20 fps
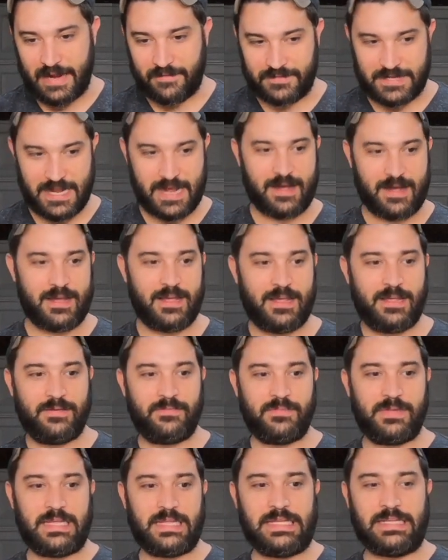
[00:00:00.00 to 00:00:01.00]
of
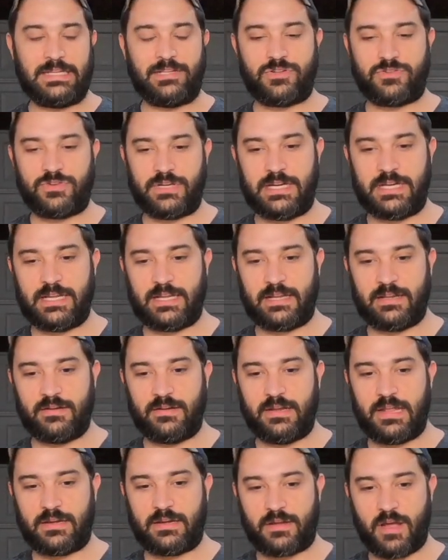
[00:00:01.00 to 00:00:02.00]
time heat treating
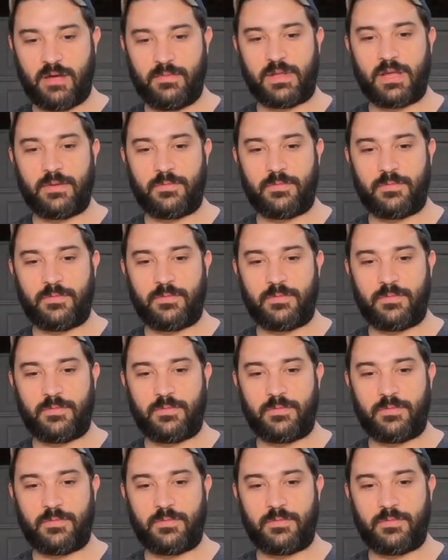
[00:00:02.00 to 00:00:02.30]
and coming